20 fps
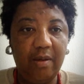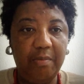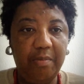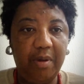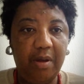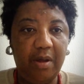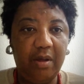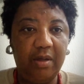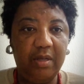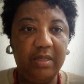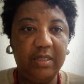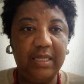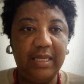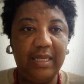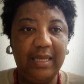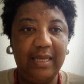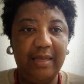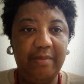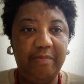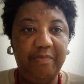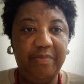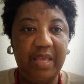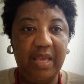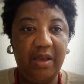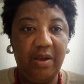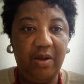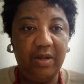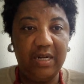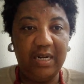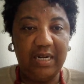about the
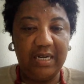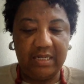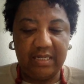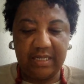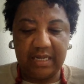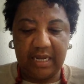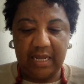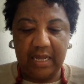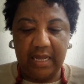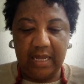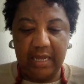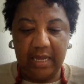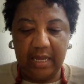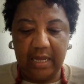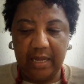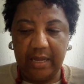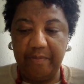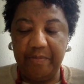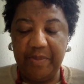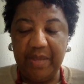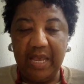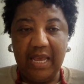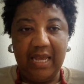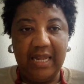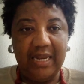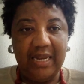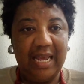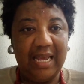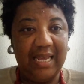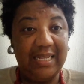others
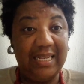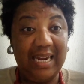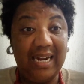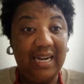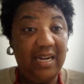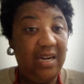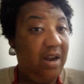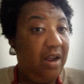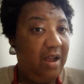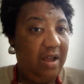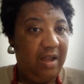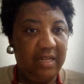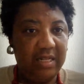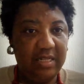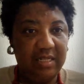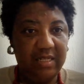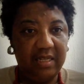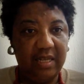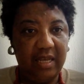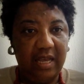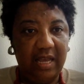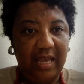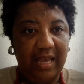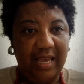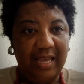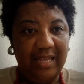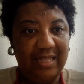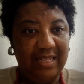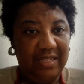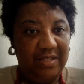that are not
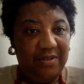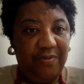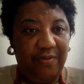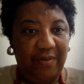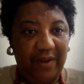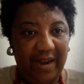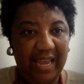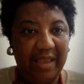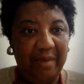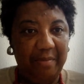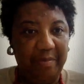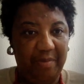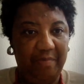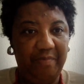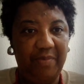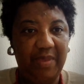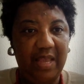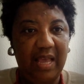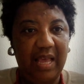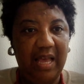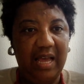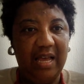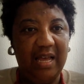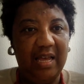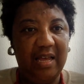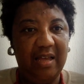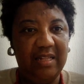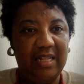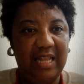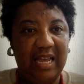in this frame,
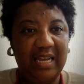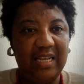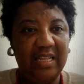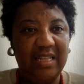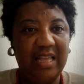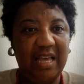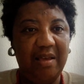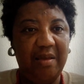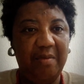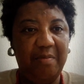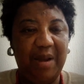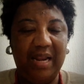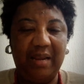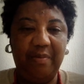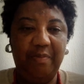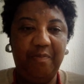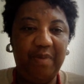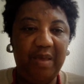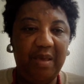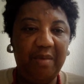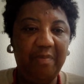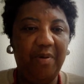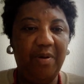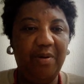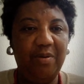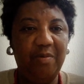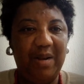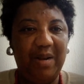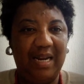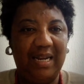like the black
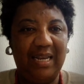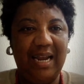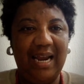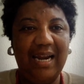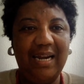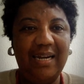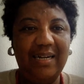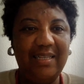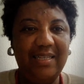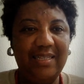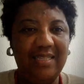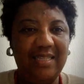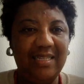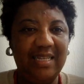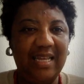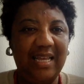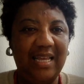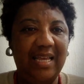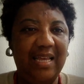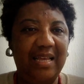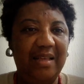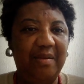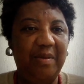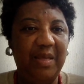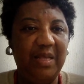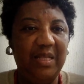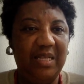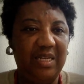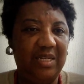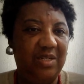people, black artists,
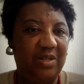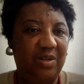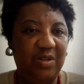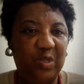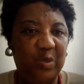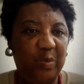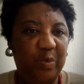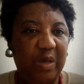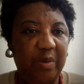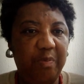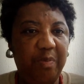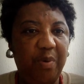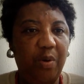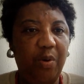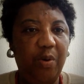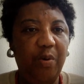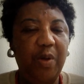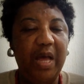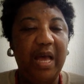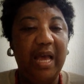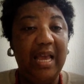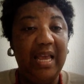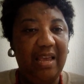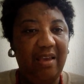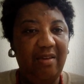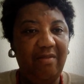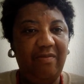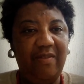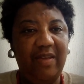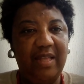indigenous people,
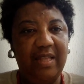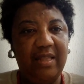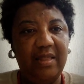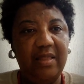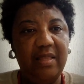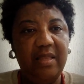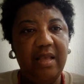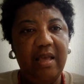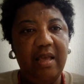even